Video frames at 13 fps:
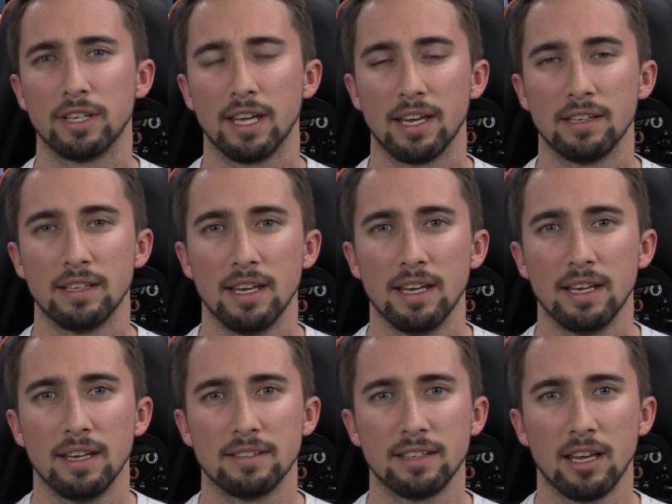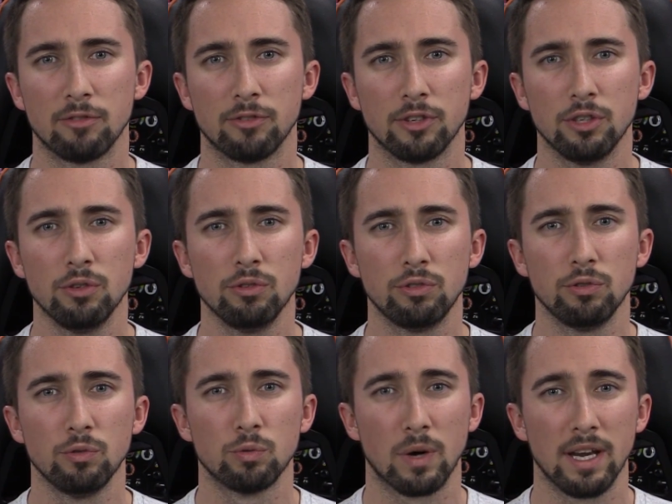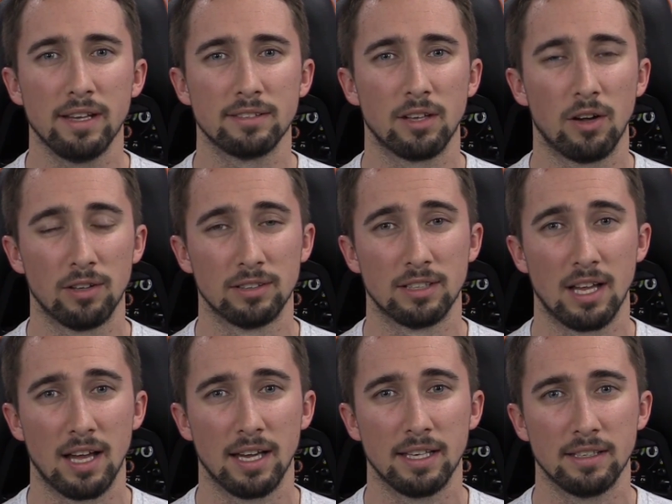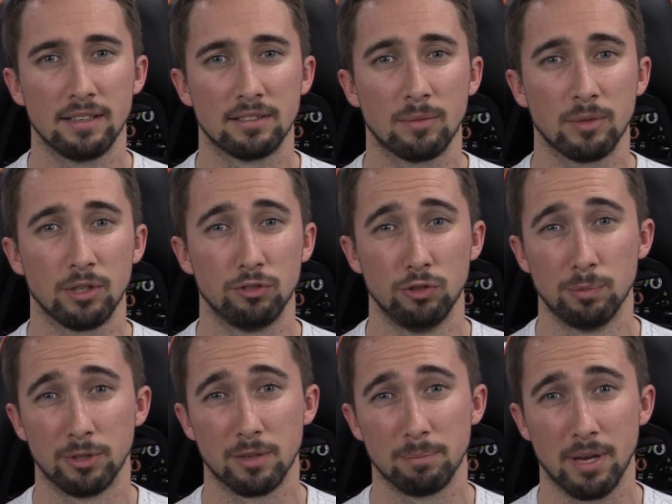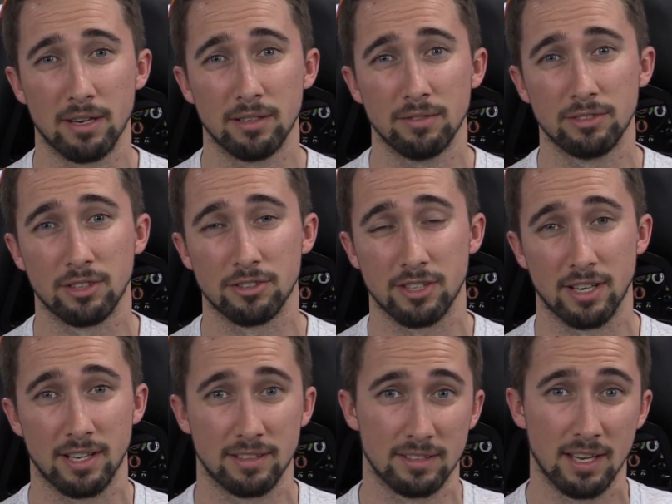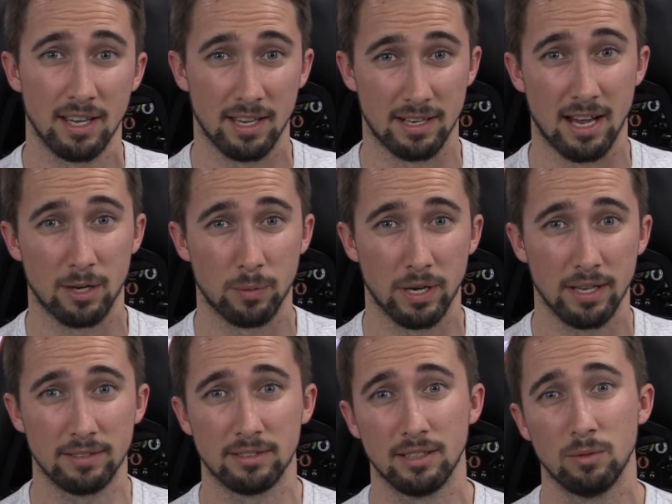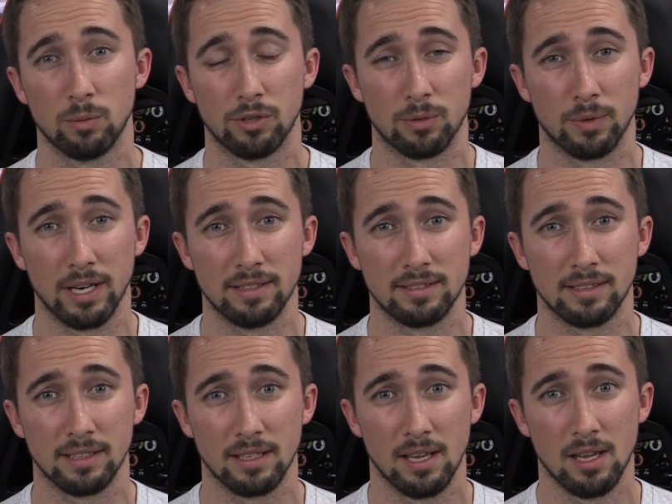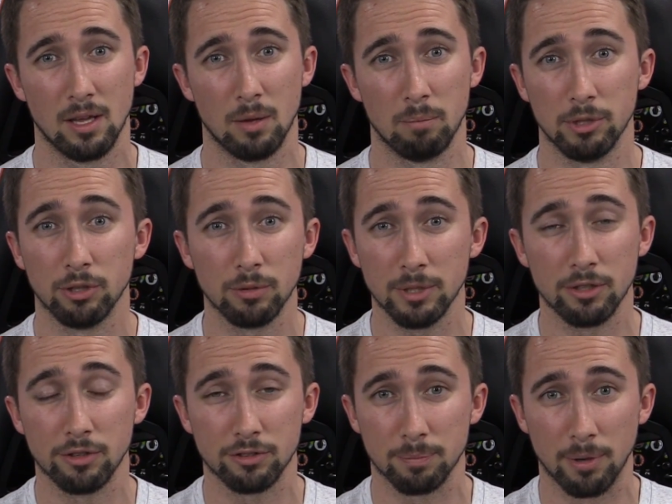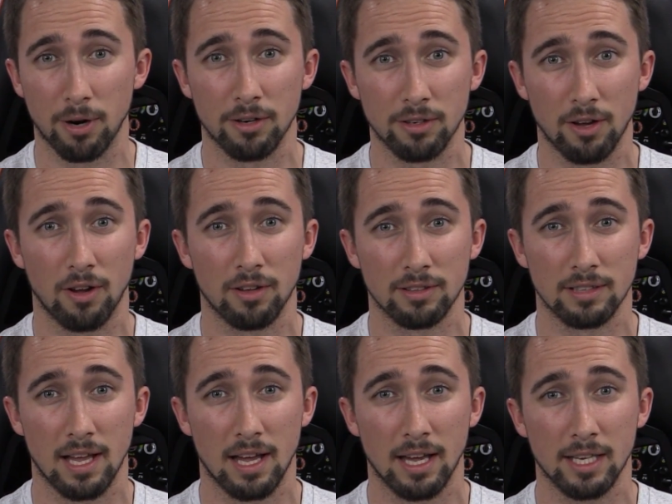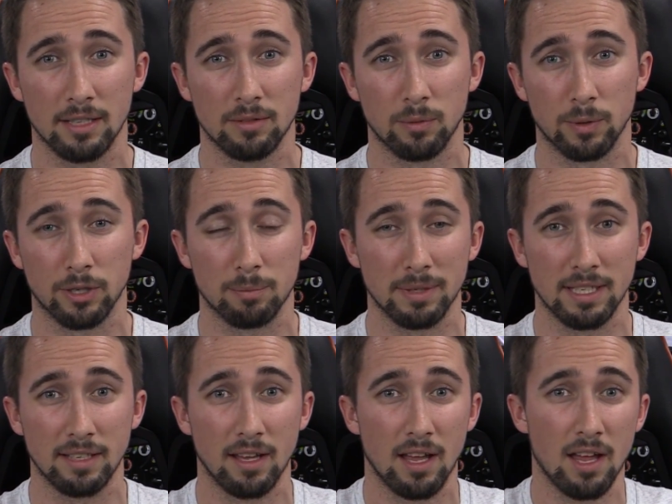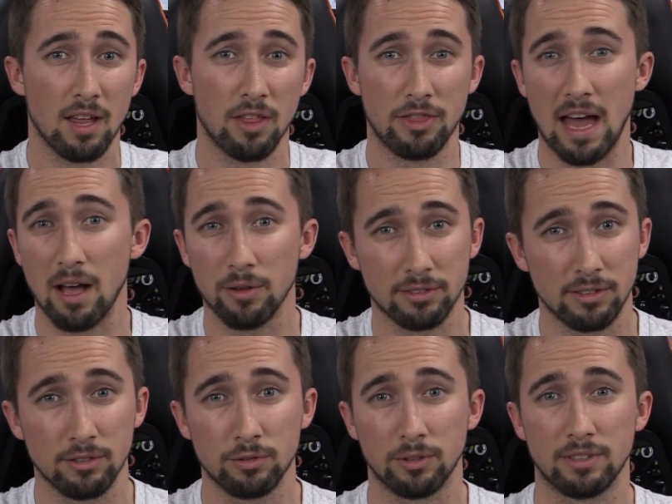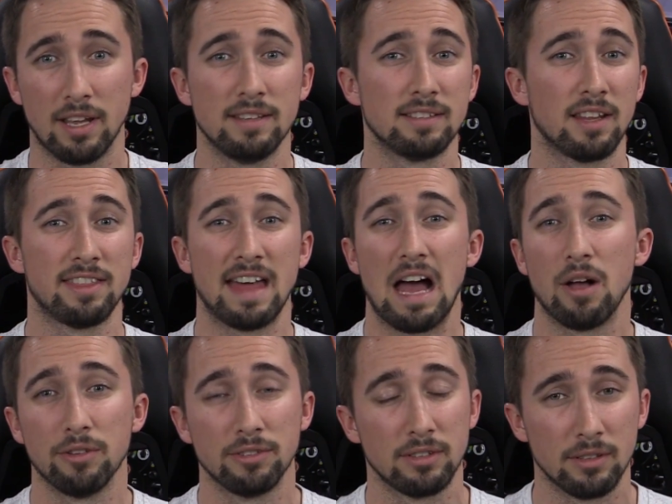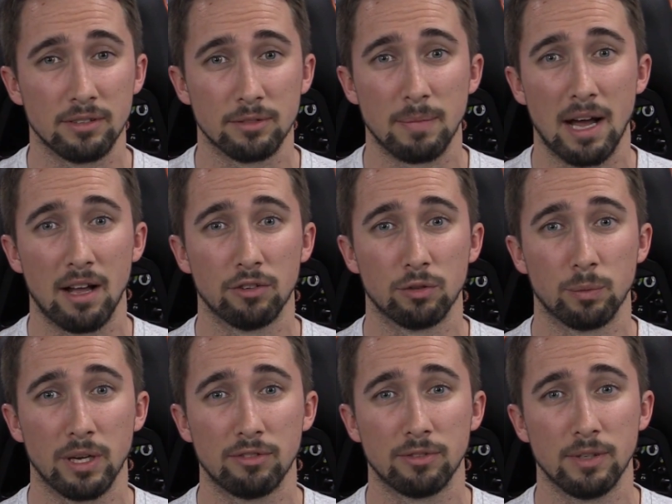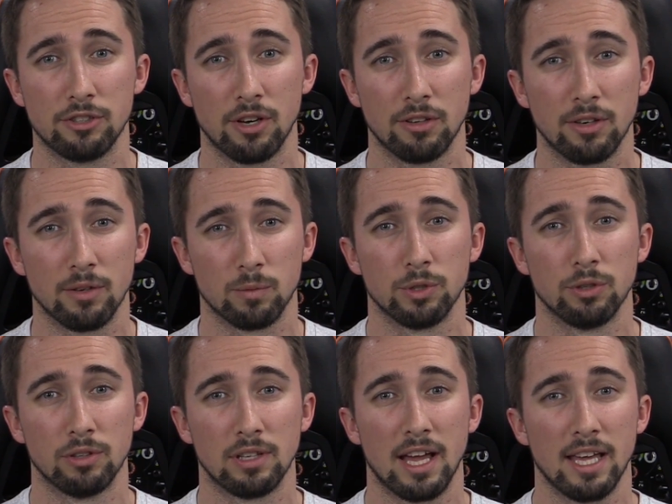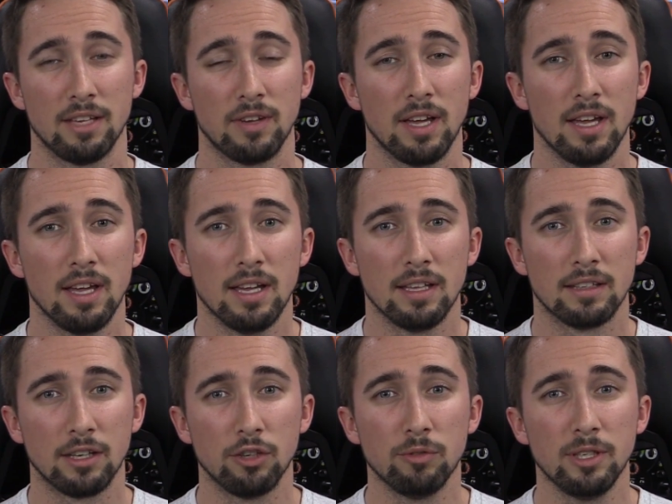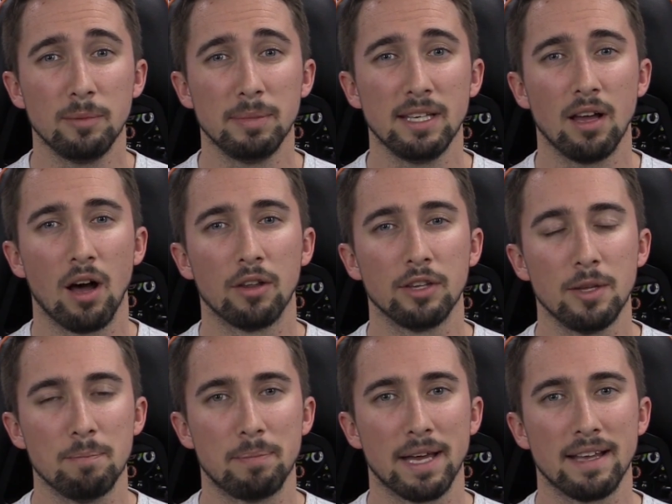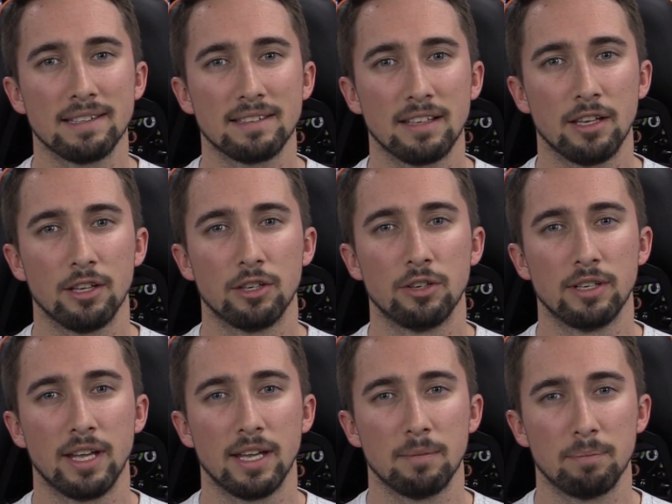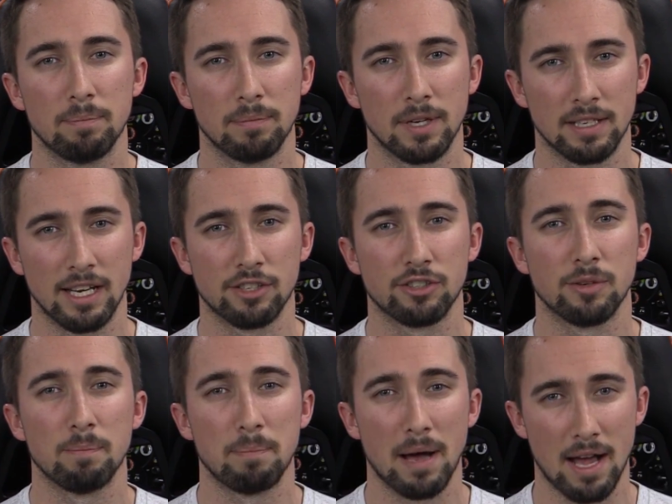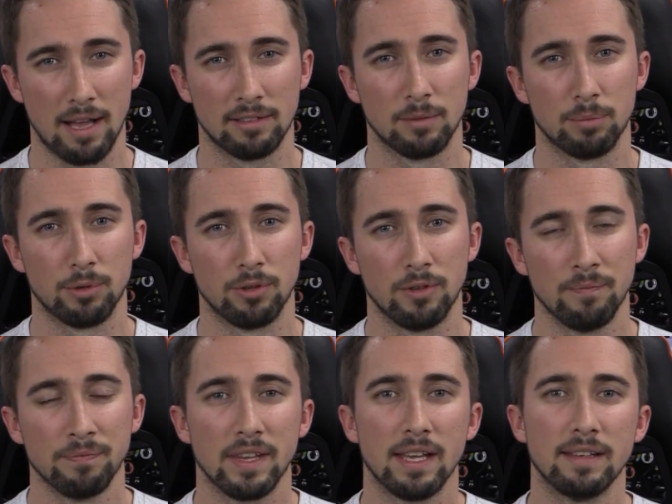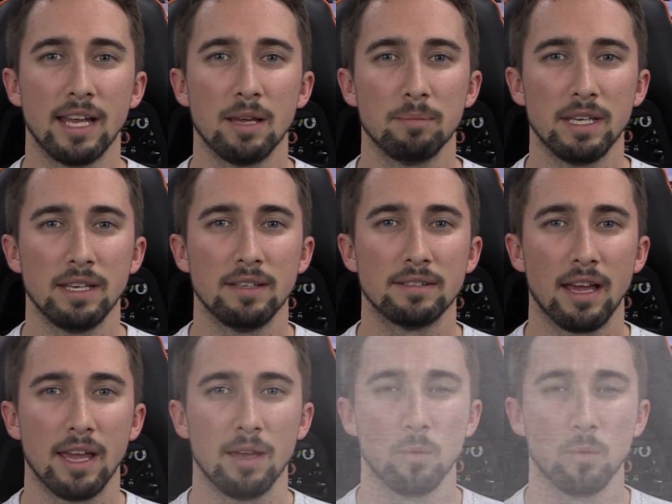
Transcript: again is that for you to race online in something super competitive such as an iRacing where you're racing millimeters apart online, or you can be thousands or tens of thousands of miles away from each other in real life, that you need to be on the best internet connection possible, and that means a